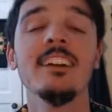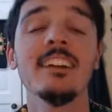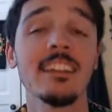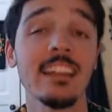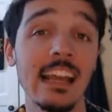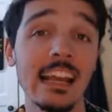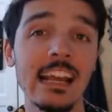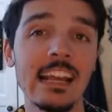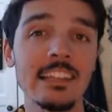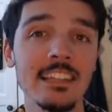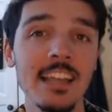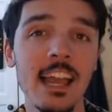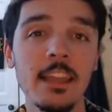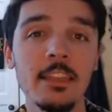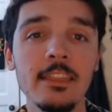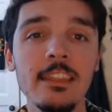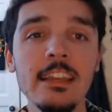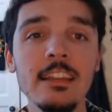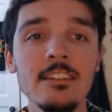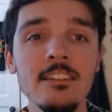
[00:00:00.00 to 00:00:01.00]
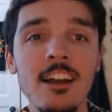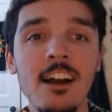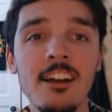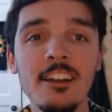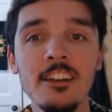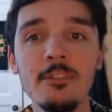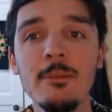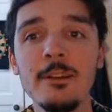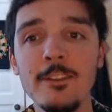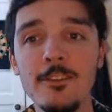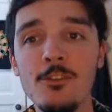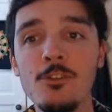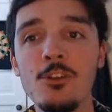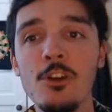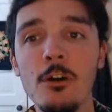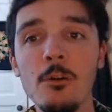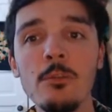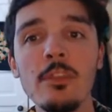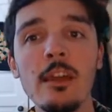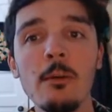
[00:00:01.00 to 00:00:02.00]
Like I said, leaked documents
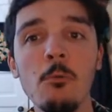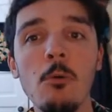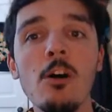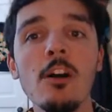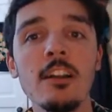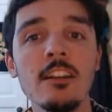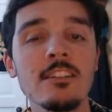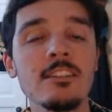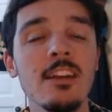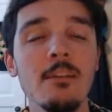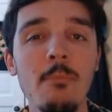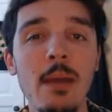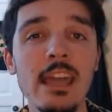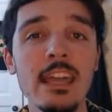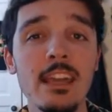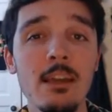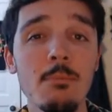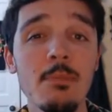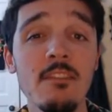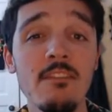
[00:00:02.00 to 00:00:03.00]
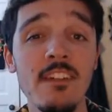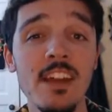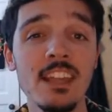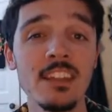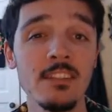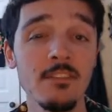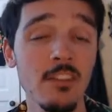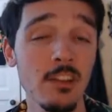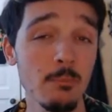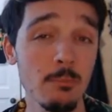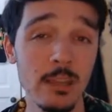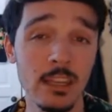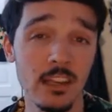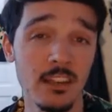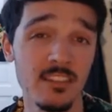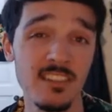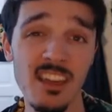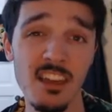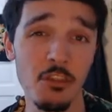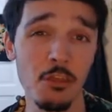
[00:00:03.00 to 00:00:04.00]
show they wanted to make him the face of it
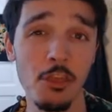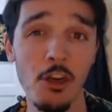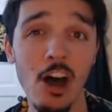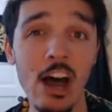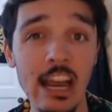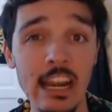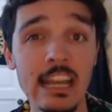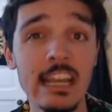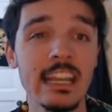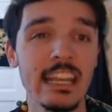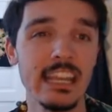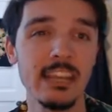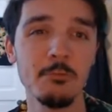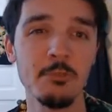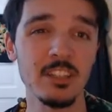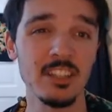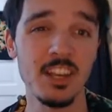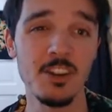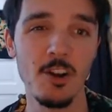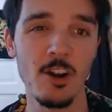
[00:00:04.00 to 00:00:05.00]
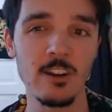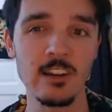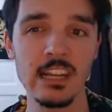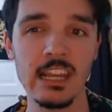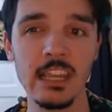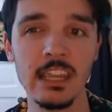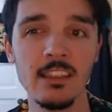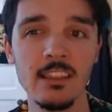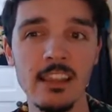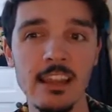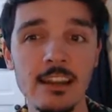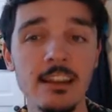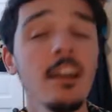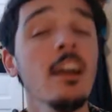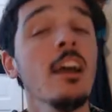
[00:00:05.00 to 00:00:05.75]
because they thought he was inarticulate.